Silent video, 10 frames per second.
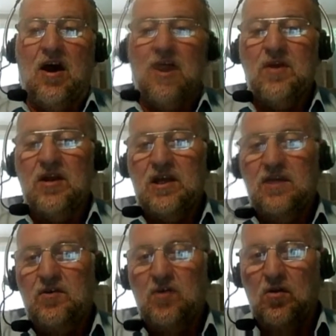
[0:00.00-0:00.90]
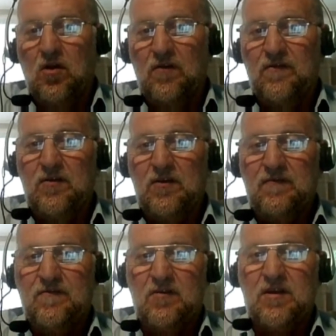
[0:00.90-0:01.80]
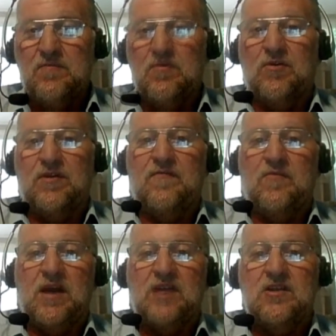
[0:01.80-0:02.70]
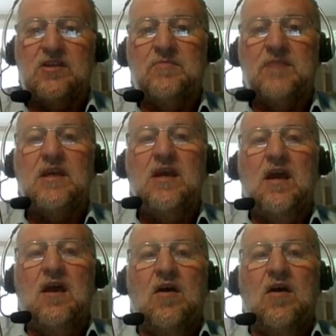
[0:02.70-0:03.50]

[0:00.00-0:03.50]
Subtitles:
I'm going to give you a lot of very, very important information to me.